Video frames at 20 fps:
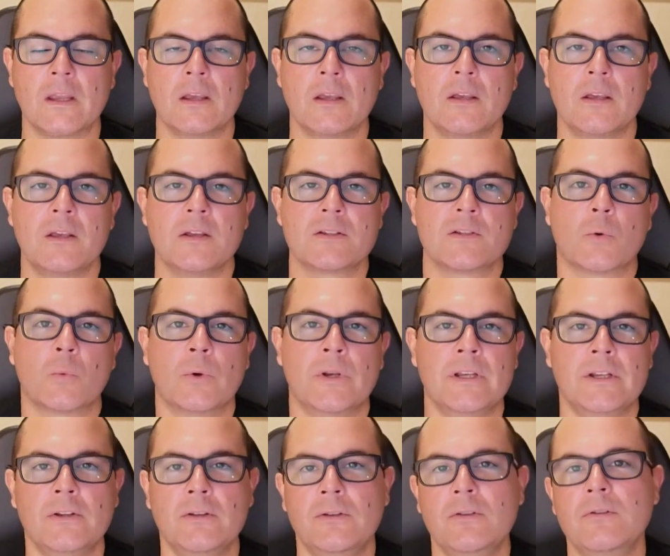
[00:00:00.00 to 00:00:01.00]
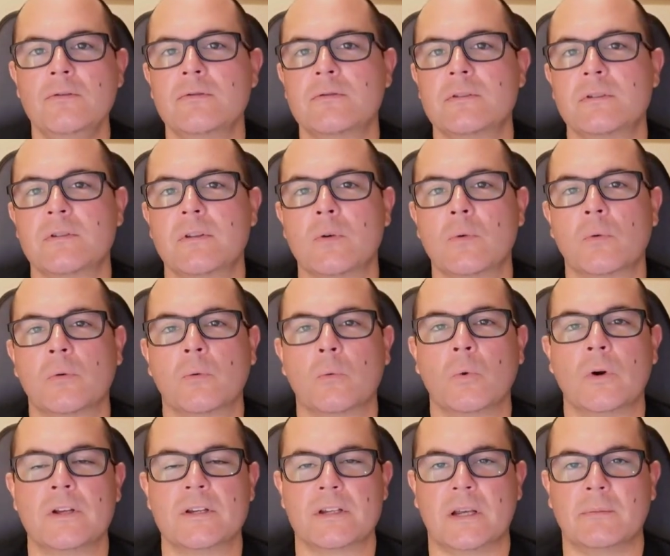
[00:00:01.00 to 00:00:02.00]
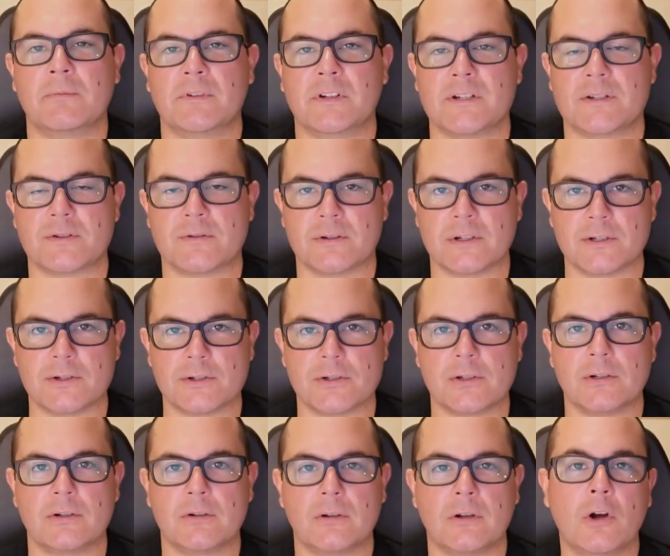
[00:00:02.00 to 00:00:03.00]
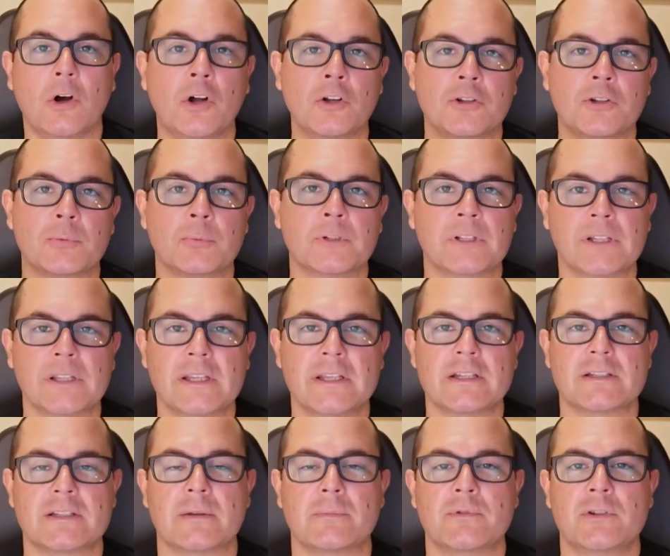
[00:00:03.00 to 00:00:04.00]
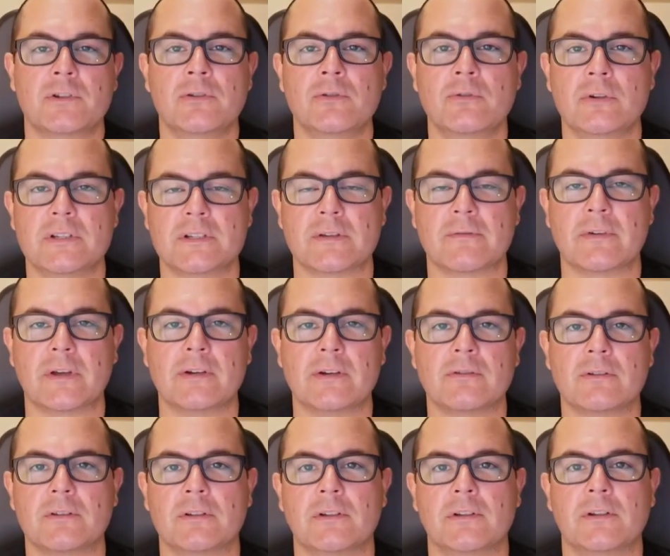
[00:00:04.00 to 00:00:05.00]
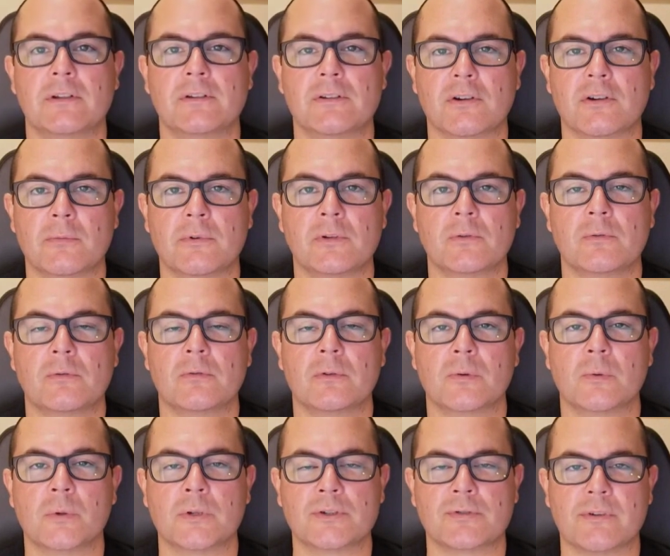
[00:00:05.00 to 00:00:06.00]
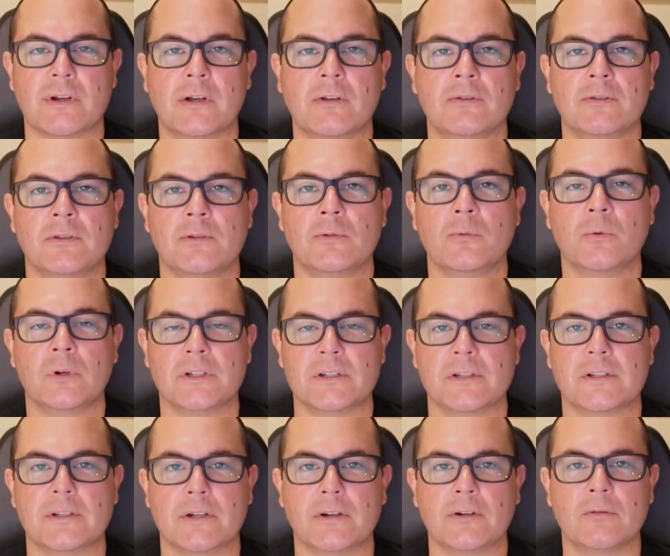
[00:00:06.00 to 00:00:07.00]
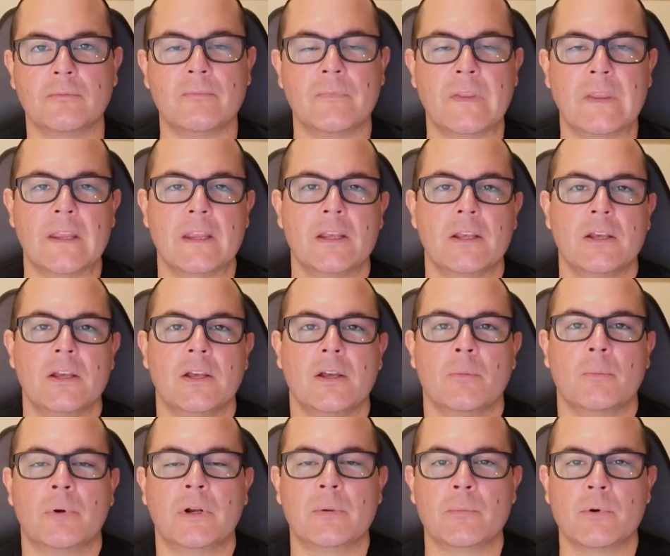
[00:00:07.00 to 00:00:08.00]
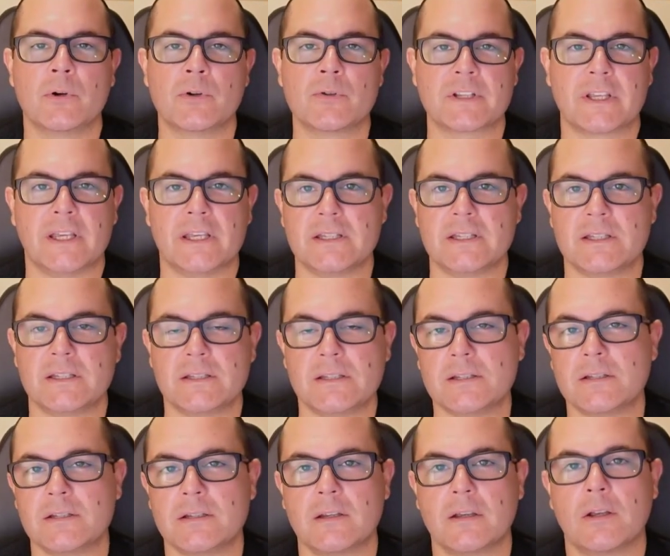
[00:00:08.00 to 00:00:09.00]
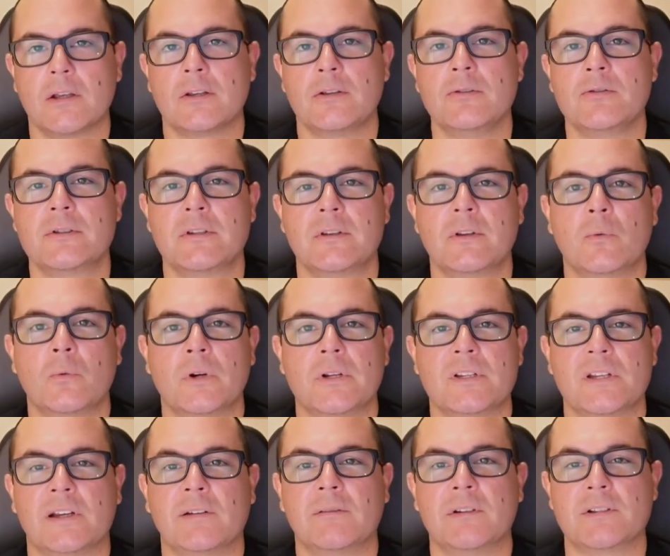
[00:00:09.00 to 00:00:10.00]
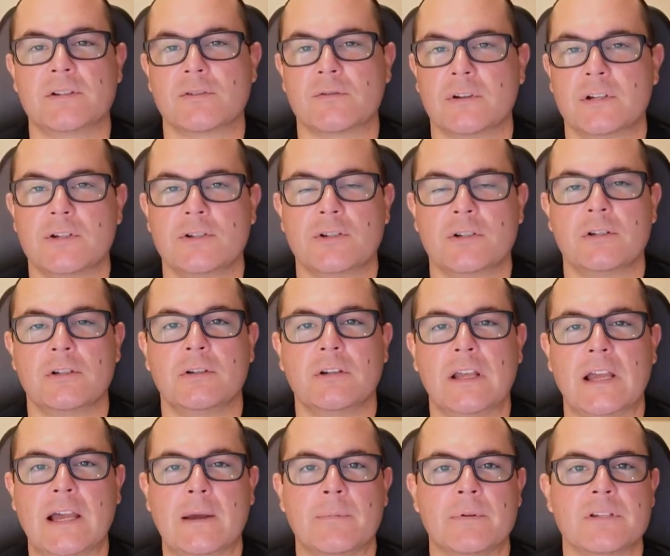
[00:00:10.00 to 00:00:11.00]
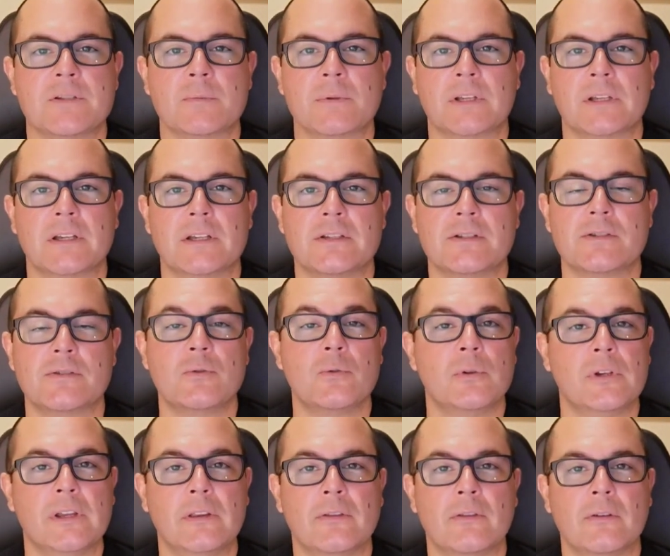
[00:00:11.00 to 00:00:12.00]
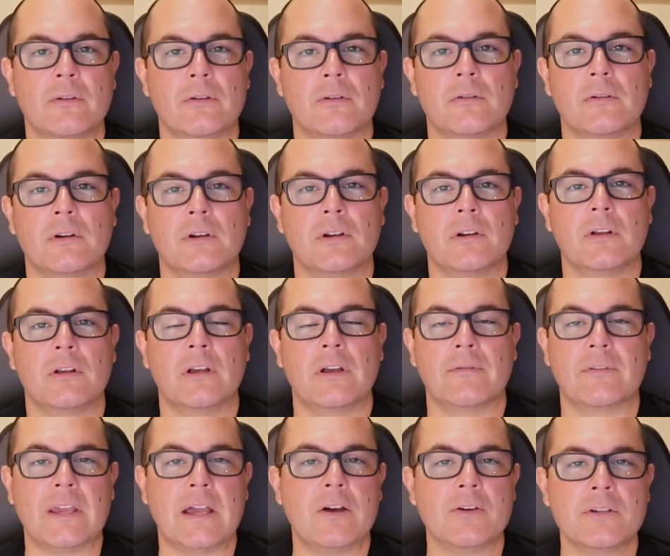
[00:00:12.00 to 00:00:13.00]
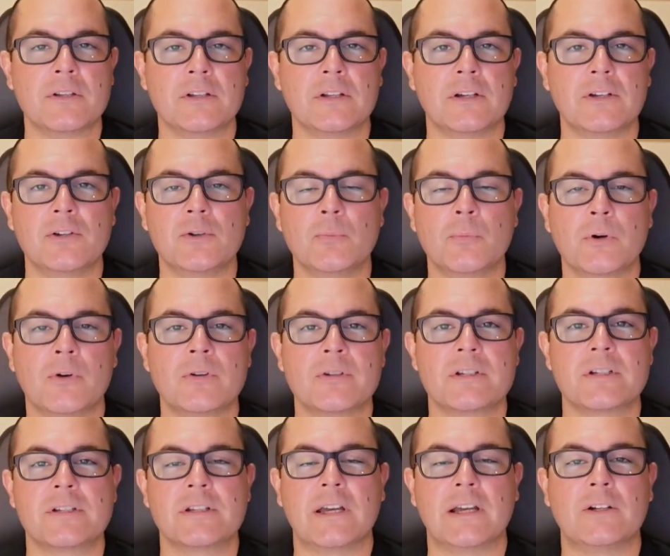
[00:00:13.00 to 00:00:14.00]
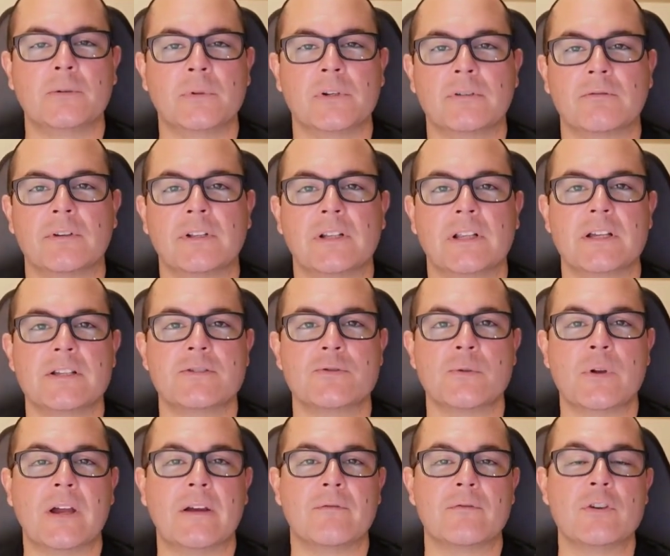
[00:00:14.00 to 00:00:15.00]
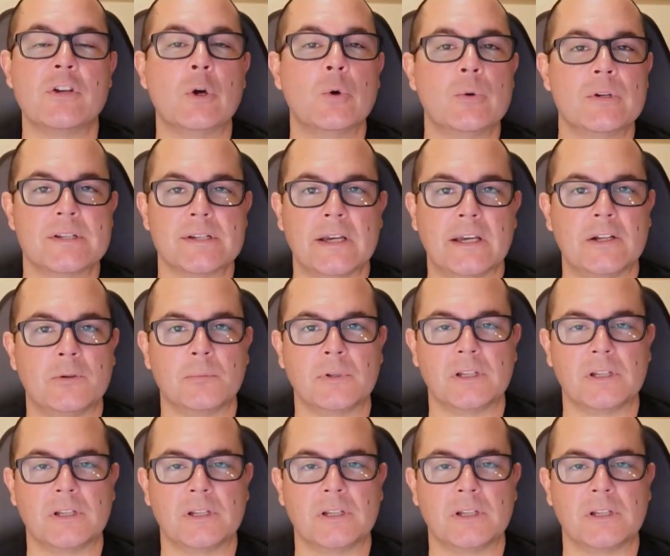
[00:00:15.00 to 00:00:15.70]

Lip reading: So when do you use the one-time restoration? Ultimately, it's up to you as a veteran to determine which route you want to go. But in most cases, using the one-time restoration happens because you either have calculated your bonus entitlement and realize you have no entitlement